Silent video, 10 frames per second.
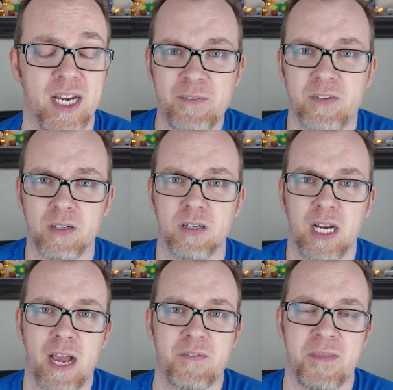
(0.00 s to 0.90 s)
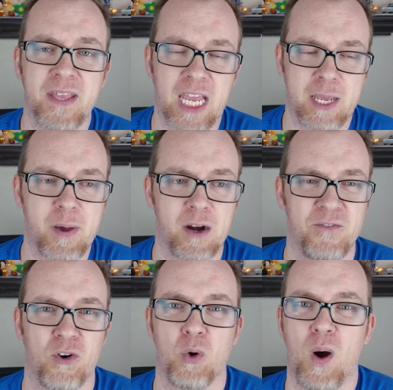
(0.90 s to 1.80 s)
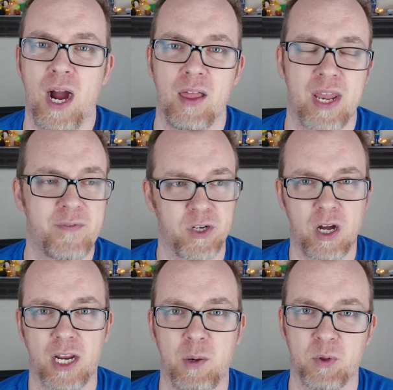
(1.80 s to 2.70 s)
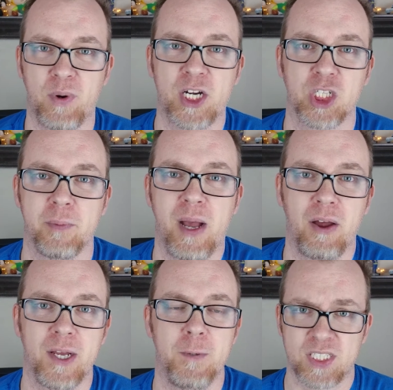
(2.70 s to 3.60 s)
After thinking about it for a while and after talking with Rachel about it,